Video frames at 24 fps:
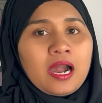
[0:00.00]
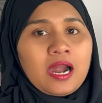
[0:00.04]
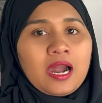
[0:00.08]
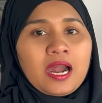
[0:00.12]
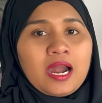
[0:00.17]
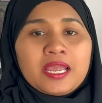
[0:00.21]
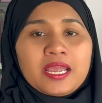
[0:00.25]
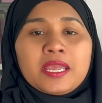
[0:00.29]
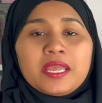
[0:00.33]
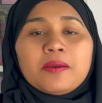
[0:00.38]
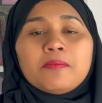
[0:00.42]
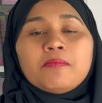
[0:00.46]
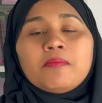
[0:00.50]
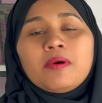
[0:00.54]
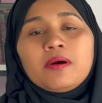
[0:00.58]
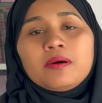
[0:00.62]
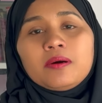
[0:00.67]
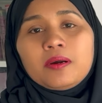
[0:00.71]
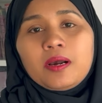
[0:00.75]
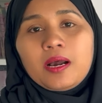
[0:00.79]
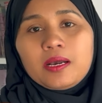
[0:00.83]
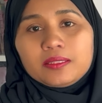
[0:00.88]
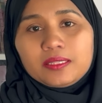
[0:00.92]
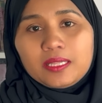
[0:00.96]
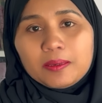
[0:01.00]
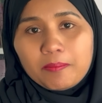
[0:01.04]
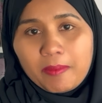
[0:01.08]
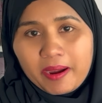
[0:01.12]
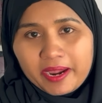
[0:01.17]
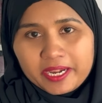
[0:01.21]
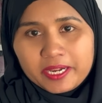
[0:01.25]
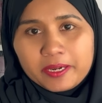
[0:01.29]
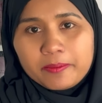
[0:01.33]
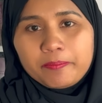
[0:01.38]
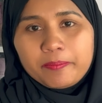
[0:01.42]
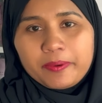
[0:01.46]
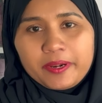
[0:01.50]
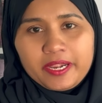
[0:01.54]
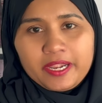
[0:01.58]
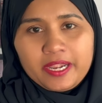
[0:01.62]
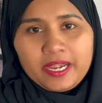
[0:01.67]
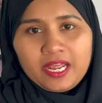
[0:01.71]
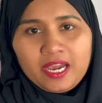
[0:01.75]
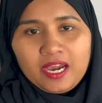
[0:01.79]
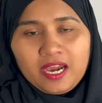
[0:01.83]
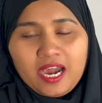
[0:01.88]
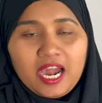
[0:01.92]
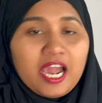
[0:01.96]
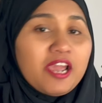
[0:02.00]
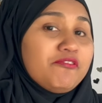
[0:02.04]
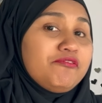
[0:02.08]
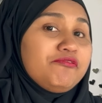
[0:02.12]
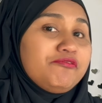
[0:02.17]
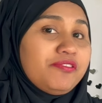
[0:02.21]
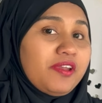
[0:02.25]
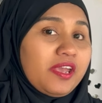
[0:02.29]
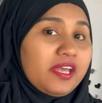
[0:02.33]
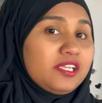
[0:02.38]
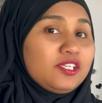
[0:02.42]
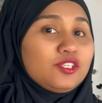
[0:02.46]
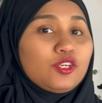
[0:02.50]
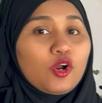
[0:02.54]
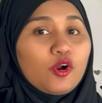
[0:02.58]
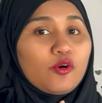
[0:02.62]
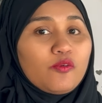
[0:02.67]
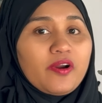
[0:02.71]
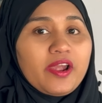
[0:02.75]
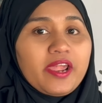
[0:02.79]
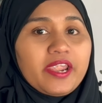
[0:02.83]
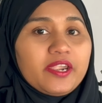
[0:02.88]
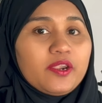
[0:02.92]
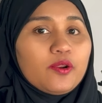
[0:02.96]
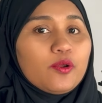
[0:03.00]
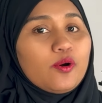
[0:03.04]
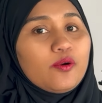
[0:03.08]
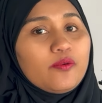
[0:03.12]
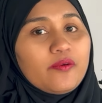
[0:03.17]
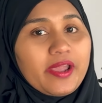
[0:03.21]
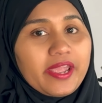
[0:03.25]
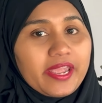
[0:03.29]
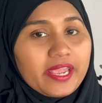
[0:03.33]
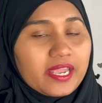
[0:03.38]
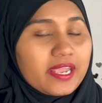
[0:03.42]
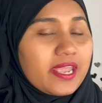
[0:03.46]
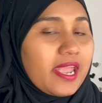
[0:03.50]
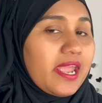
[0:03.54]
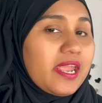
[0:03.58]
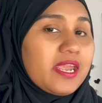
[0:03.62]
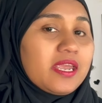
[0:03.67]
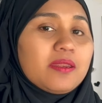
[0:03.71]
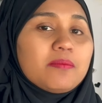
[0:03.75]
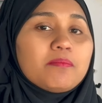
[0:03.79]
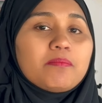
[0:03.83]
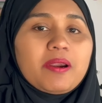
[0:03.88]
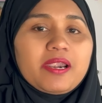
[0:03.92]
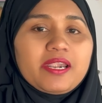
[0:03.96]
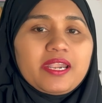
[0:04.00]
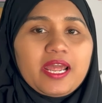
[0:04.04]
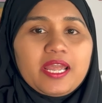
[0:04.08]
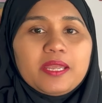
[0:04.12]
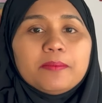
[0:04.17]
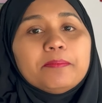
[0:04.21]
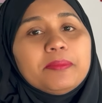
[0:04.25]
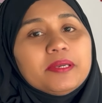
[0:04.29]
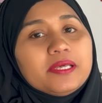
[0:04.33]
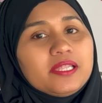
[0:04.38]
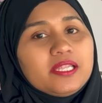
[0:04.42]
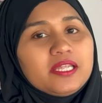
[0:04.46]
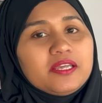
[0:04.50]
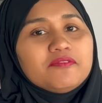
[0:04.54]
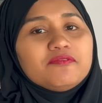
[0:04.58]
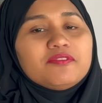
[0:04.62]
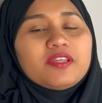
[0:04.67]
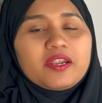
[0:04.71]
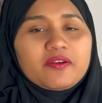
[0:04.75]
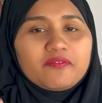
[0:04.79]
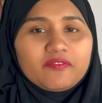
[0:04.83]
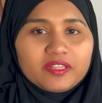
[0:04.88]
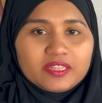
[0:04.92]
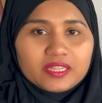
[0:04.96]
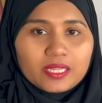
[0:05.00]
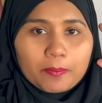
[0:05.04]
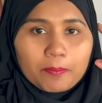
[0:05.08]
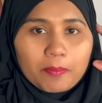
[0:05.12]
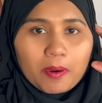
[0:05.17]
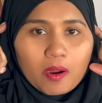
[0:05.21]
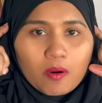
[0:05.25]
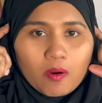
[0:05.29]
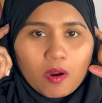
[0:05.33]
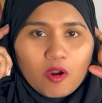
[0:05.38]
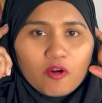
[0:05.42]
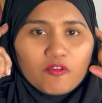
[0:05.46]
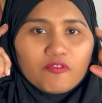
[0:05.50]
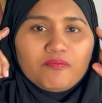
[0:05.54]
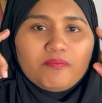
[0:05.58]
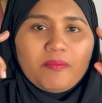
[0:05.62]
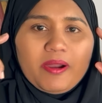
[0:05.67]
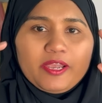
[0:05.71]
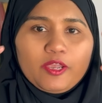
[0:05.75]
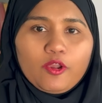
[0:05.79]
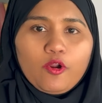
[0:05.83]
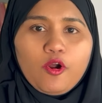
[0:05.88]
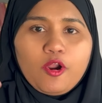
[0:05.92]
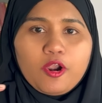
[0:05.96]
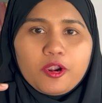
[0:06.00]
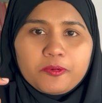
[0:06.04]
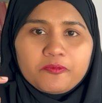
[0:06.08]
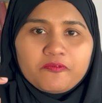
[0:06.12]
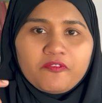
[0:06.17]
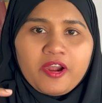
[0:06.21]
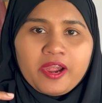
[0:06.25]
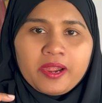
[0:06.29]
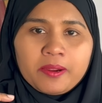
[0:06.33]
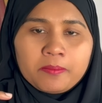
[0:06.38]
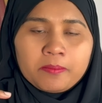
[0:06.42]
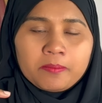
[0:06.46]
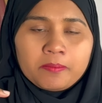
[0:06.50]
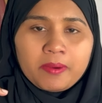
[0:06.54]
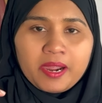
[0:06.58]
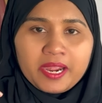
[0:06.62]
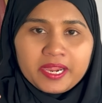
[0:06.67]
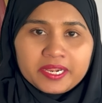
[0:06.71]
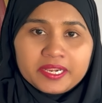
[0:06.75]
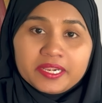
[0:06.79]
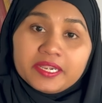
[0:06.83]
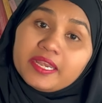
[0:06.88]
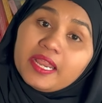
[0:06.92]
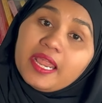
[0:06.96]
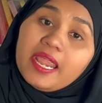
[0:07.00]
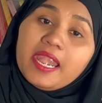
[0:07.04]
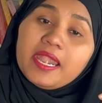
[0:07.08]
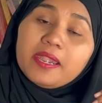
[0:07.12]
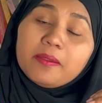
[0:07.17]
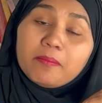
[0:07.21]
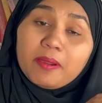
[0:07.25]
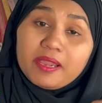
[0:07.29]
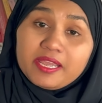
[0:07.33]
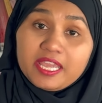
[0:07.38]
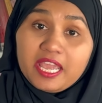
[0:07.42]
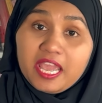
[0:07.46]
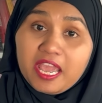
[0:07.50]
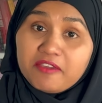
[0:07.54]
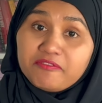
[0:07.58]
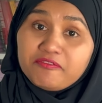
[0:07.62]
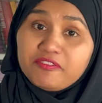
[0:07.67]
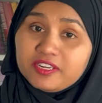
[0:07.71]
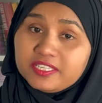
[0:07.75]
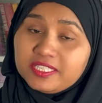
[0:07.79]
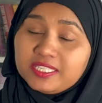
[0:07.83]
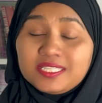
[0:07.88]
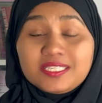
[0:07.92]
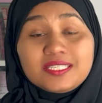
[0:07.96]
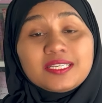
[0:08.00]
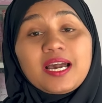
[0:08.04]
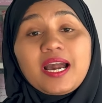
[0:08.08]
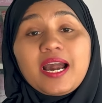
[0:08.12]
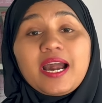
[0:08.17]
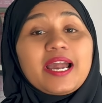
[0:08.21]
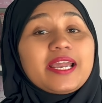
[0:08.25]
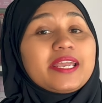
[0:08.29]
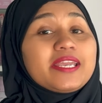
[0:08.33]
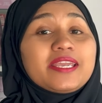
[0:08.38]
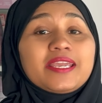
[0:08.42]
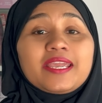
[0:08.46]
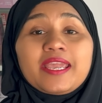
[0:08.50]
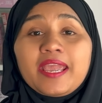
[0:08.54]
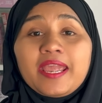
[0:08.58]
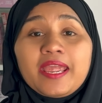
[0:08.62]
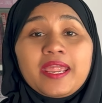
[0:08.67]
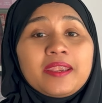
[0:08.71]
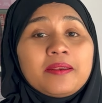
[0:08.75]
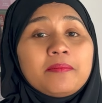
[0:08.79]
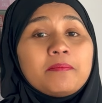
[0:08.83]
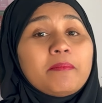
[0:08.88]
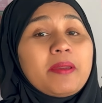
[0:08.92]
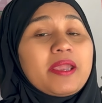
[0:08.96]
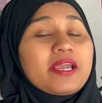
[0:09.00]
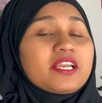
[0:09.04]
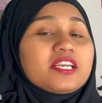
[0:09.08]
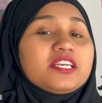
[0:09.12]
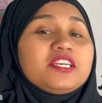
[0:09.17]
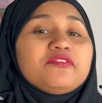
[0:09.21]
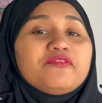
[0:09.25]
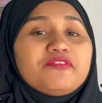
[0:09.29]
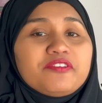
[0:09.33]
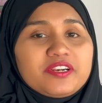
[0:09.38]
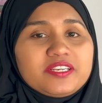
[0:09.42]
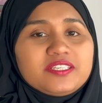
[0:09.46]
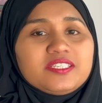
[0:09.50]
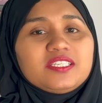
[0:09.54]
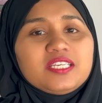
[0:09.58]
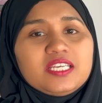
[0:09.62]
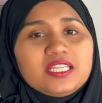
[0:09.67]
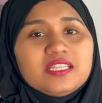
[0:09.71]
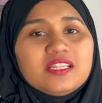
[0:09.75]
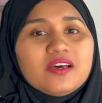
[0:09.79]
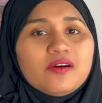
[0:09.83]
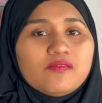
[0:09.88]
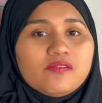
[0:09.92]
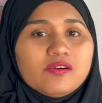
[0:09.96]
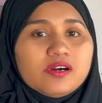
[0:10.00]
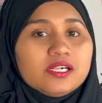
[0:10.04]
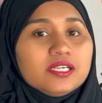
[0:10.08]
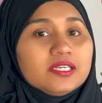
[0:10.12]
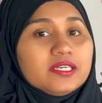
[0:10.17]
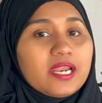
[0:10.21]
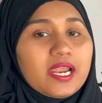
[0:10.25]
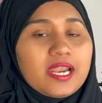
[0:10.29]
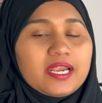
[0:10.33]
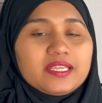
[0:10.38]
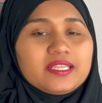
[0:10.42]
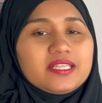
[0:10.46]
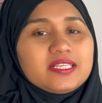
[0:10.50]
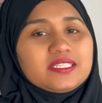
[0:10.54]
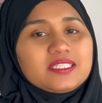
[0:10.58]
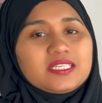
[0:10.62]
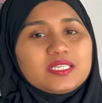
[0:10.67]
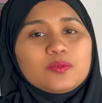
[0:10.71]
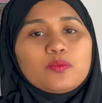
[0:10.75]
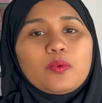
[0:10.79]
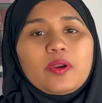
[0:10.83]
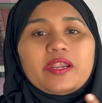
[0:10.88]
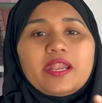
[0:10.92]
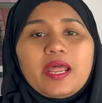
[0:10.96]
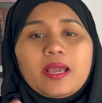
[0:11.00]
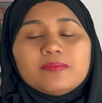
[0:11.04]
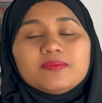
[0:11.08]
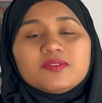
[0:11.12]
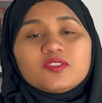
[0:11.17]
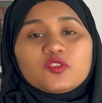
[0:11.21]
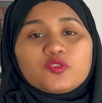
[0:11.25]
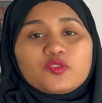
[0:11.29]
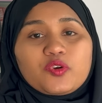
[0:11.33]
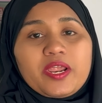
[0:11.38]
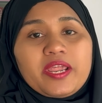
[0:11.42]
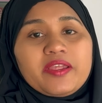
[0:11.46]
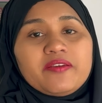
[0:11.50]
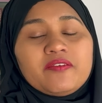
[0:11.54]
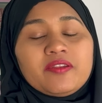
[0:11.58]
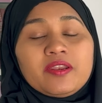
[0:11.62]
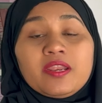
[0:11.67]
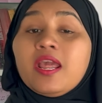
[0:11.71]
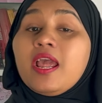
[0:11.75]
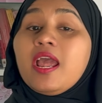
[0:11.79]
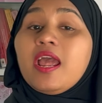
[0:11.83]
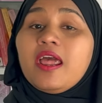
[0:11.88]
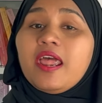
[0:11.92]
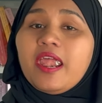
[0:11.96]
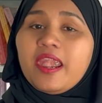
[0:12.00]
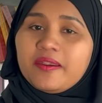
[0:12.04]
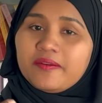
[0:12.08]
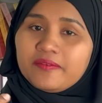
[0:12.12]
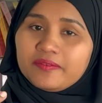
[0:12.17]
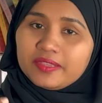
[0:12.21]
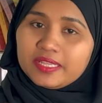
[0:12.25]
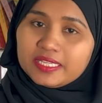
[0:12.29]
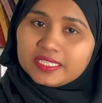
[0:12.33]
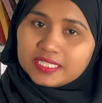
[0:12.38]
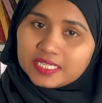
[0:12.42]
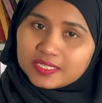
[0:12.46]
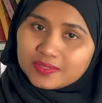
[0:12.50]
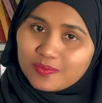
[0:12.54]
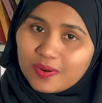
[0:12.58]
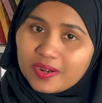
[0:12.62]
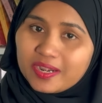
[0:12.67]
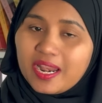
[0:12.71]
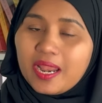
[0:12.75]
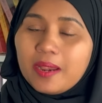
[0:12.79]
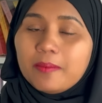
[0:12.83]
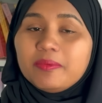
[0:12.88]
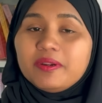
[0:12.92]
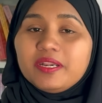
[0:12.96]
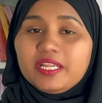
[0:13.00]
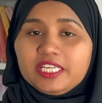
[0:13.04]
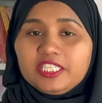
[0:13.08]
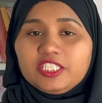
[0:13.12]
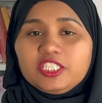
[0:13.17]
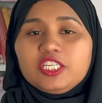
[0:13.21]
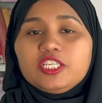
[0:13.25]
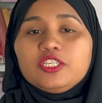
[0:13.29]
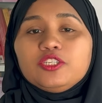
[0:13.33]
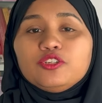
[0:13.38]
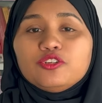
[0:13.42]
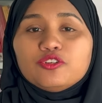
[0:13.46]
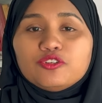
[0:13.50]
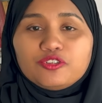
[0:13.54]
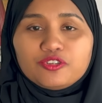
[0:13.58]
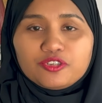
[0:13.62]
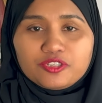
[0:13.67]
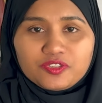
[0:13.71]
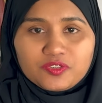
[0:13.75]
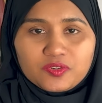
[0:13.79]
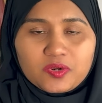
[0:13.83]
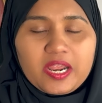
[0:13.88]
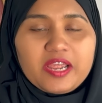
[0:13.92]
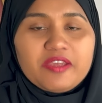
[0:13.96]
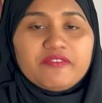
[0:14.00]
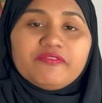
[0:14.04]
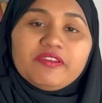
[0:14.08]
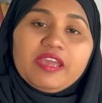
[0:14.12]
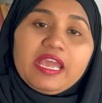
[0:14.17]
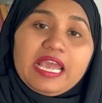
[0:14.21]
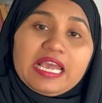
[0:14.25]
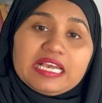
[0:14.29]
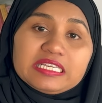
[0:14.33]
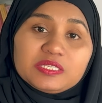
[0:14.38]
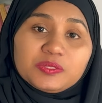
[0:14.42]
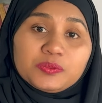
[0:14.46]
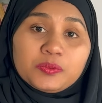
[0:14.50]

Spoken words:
I am the mindpreneur. I failed over and over again, but I believe that with the power of my own mind and my efforts, I can make a difference in the world. And this is what I'm striving, and this is what I'm teaching you to strive as